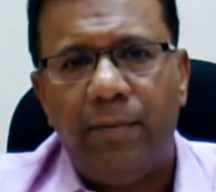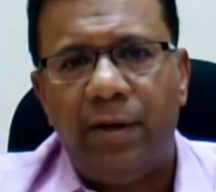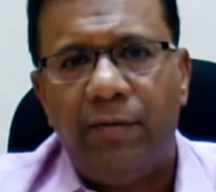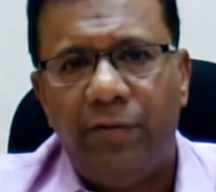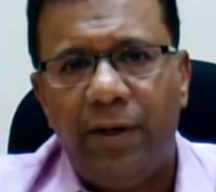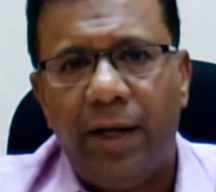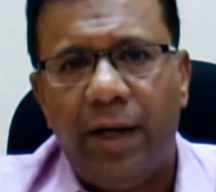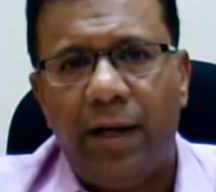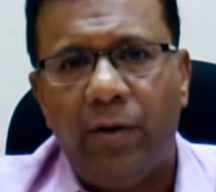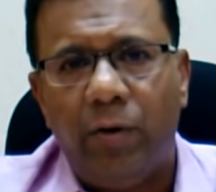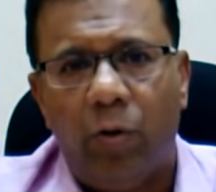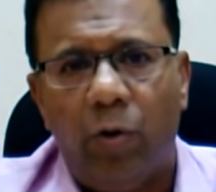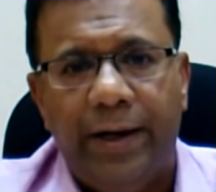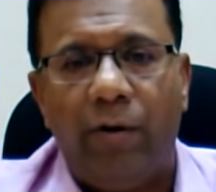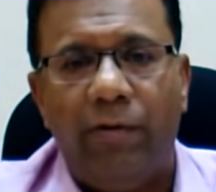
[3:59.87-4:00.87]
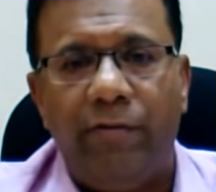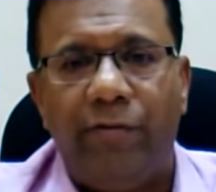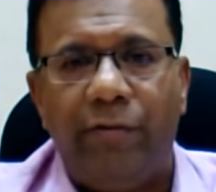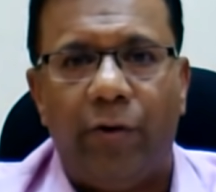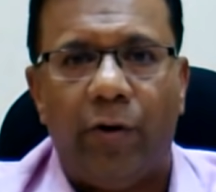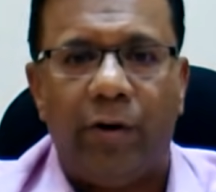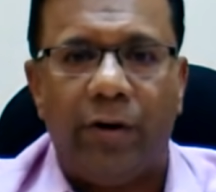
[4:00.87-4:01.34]
But we are holding
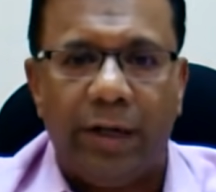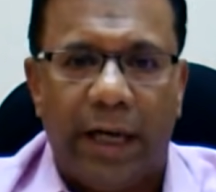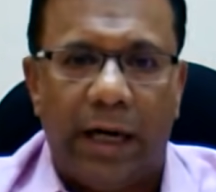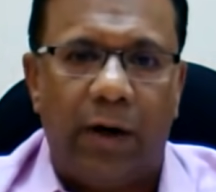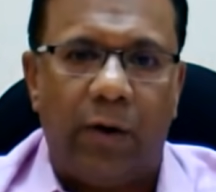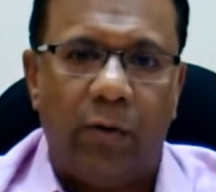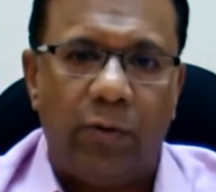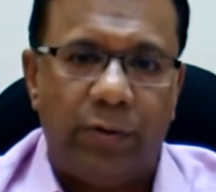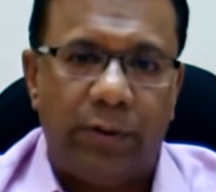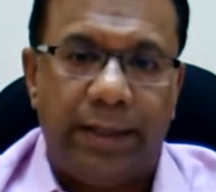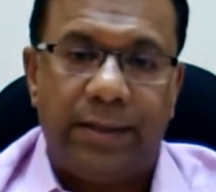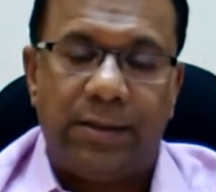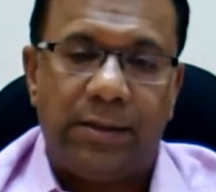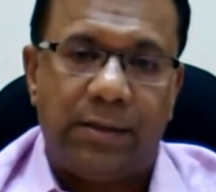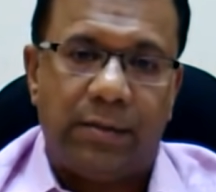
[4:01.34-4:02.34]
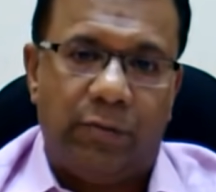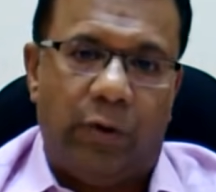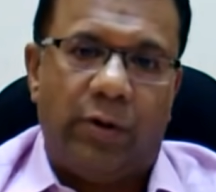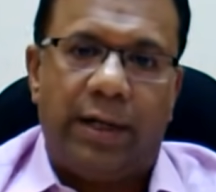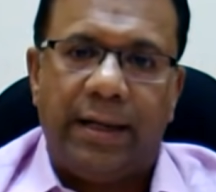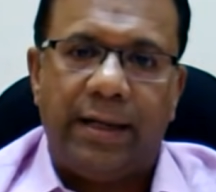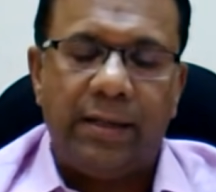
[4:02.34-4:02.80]
on for now. That's
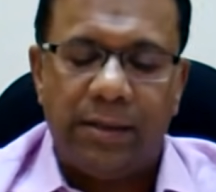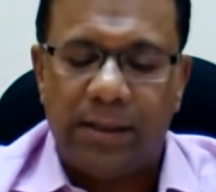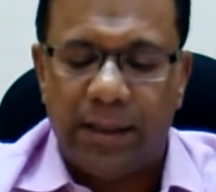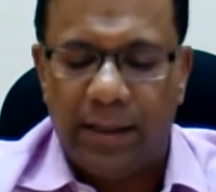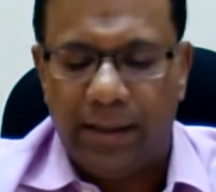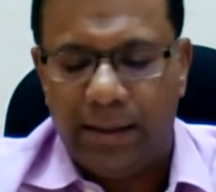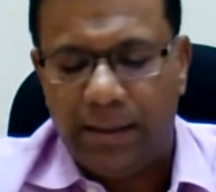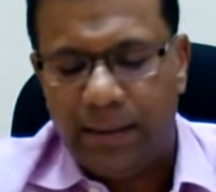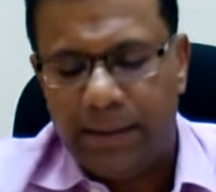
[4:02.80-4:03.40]
what I can say.